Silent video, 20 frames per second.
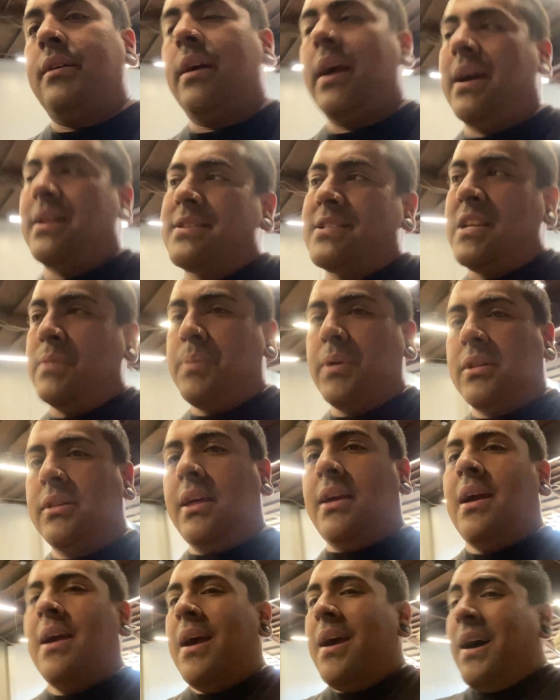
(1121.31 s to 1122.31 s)
And
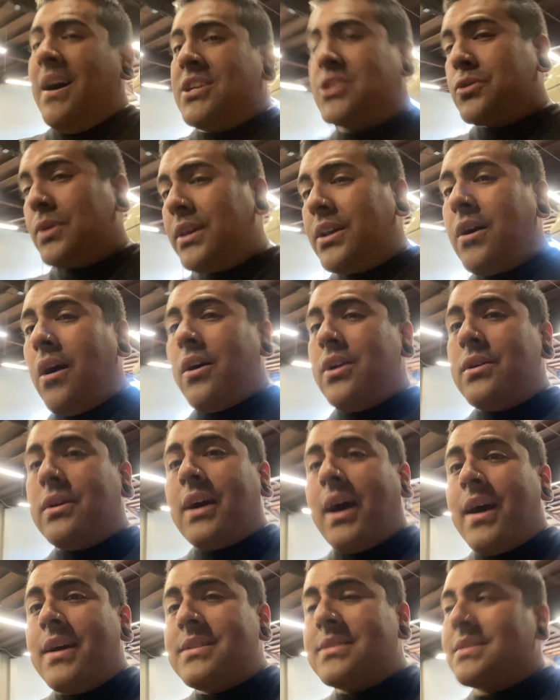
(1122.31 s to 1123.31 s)
typically a street car, you
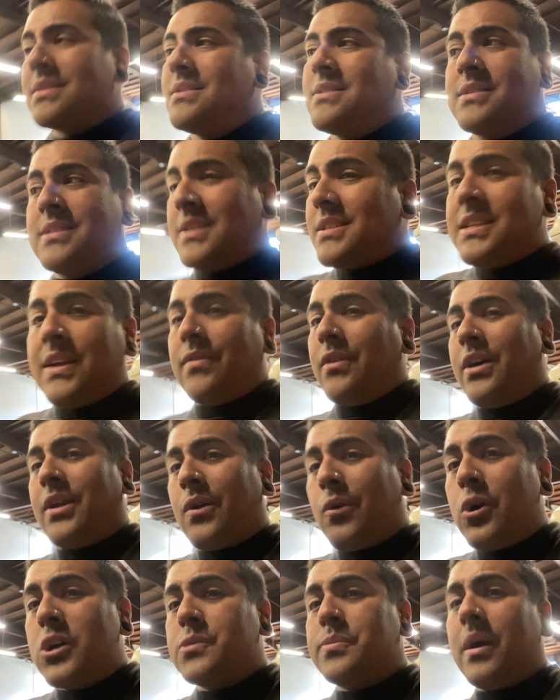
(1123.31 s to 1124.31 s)
guys, 600-700
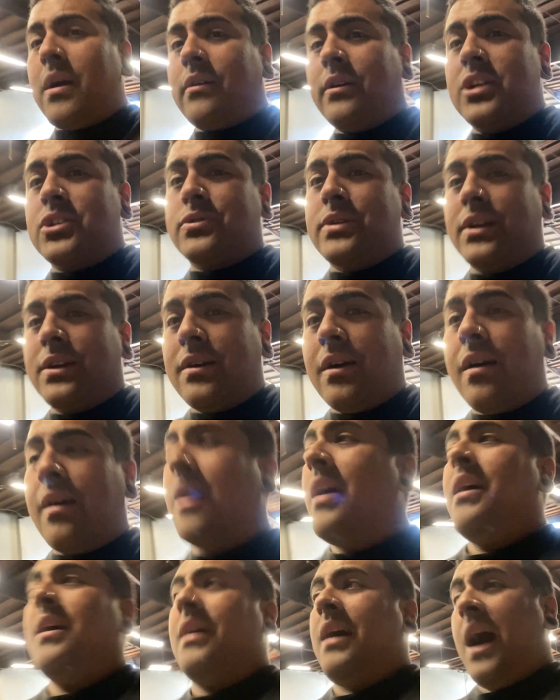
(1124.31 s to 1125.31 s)
horsepower in a street car,
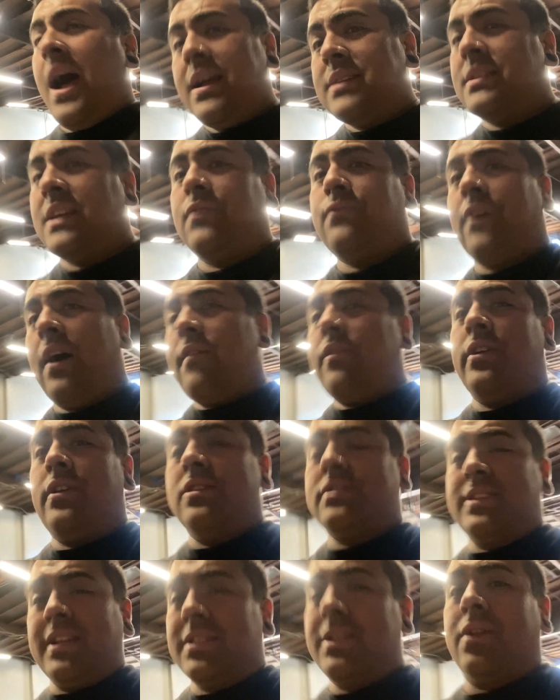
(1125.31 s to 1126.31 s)
I say
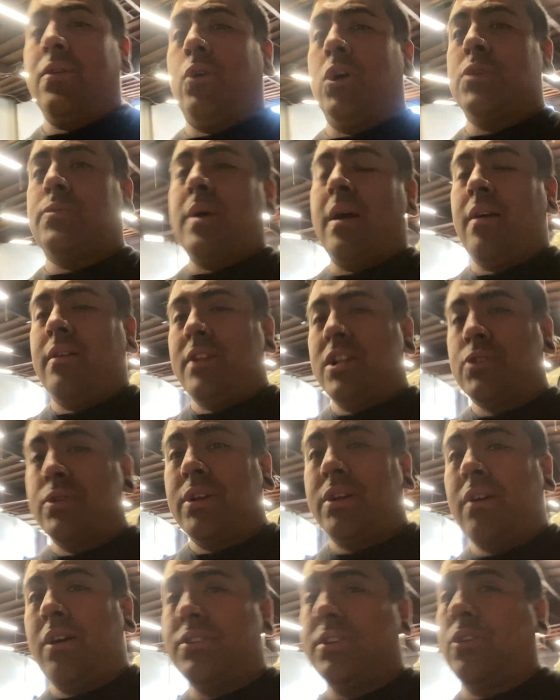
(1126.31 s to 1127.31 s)
500-600 horsepower in a street
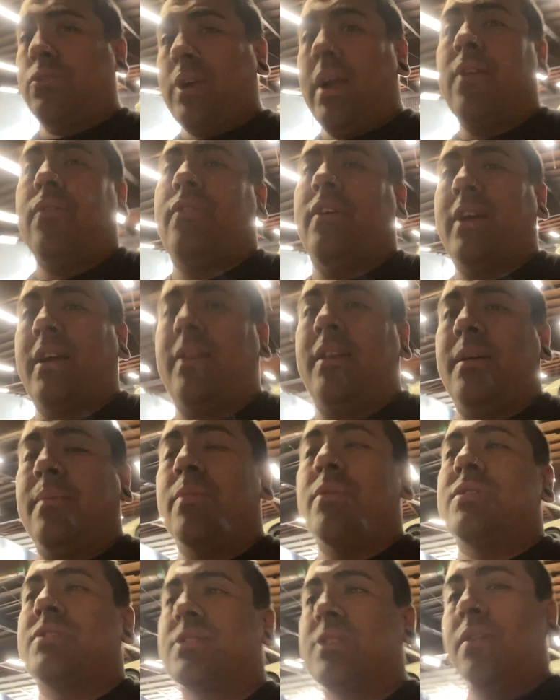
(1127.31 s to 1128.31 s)
car is a great fucking
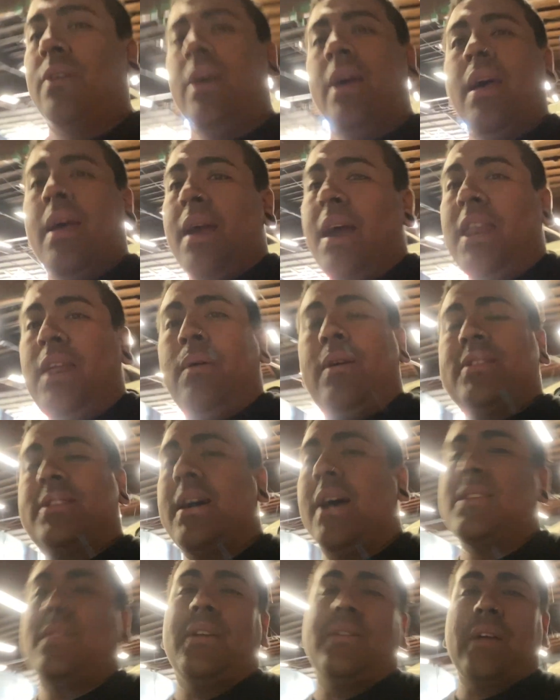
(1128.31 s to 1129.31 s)
number. So anyways,
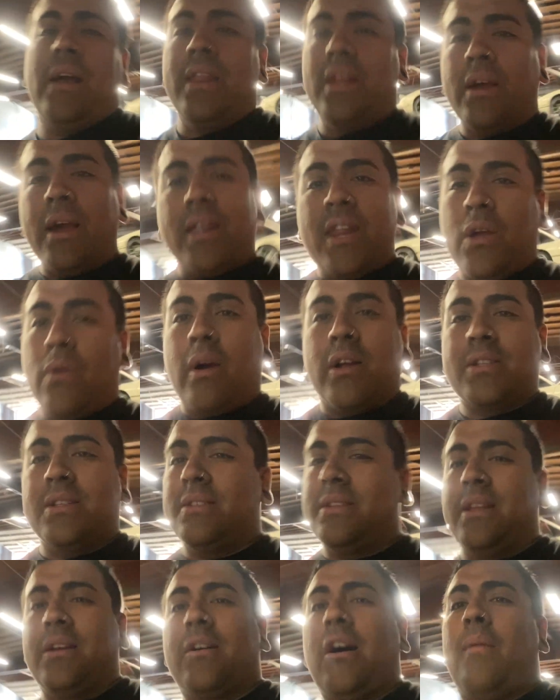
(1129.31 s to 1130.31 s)
guys, any questions,
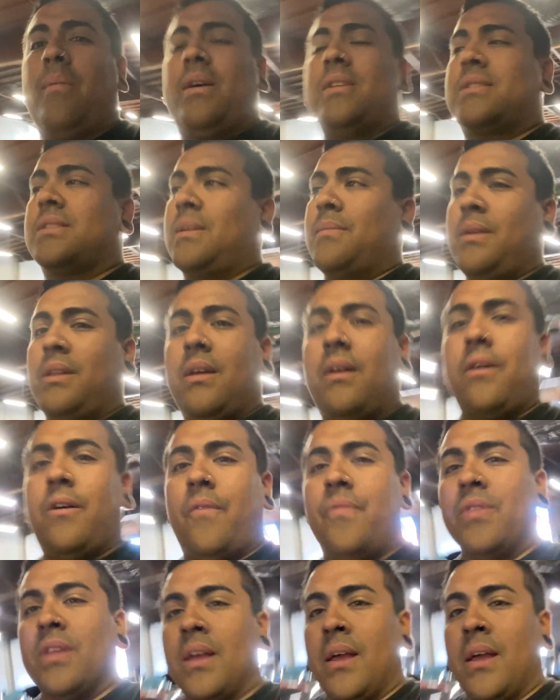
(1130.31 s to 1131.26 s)
any comments, let me know.